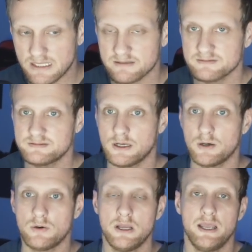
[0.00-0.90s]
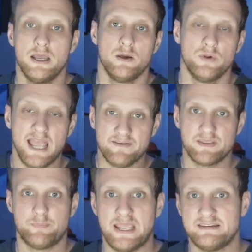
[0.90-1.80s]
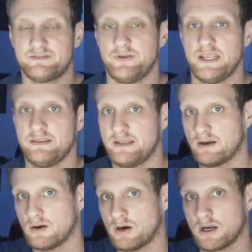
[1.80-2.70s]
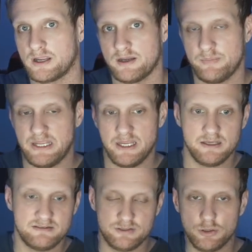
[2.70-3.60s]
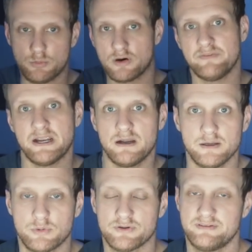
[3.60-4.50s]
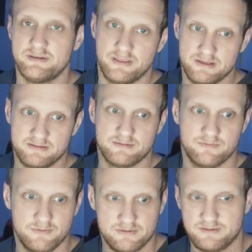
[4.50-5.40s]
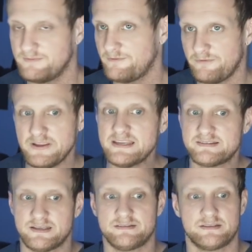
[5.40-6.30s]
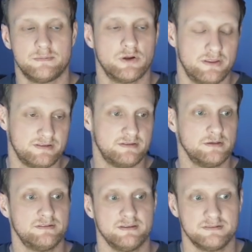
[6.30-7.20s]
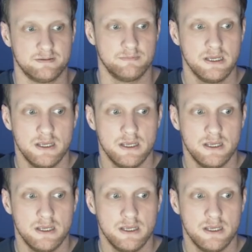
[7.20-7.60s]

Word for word: So we have the base fee. There are going to be two more variables to this fee system or this new system.